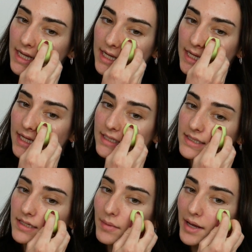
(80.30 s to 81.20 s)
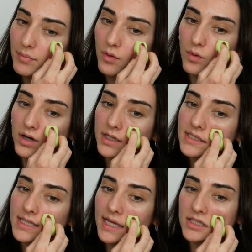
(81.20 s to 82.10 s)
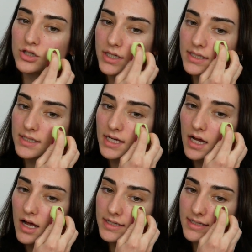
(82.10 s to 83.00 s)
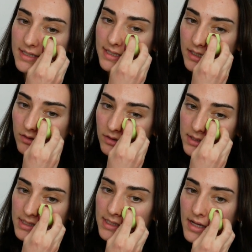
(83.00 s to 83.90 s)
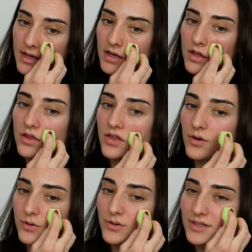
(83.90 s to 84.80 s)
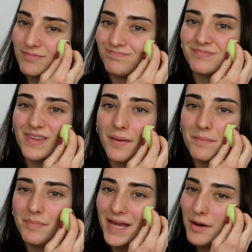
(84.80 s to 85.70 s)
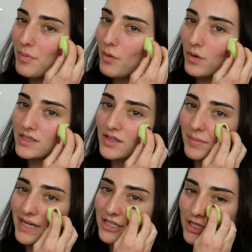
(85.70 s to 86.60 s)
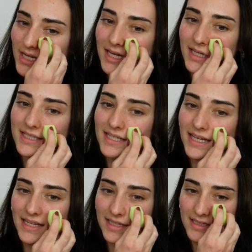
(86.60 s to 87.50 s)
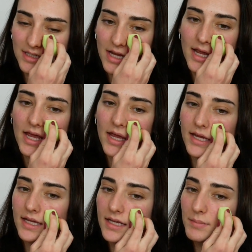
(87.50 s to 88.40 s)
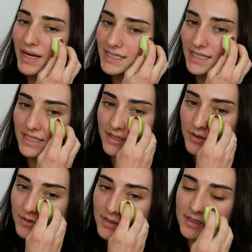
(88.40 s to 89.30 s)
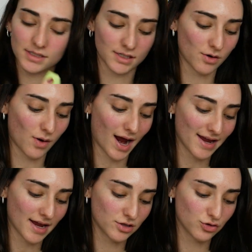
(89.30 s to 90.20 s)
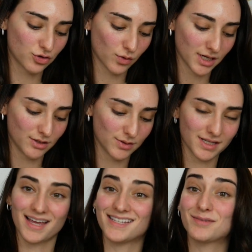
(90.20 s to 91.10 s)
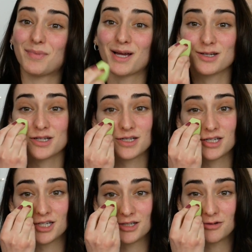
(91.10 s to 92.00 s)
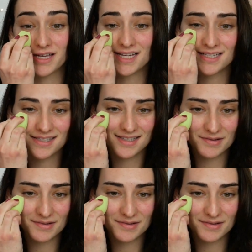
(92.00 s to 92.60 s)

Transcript: into my pores and just conceals those big pores on my cheeks and in my T-zone. So I enjoy using a sponge to do this.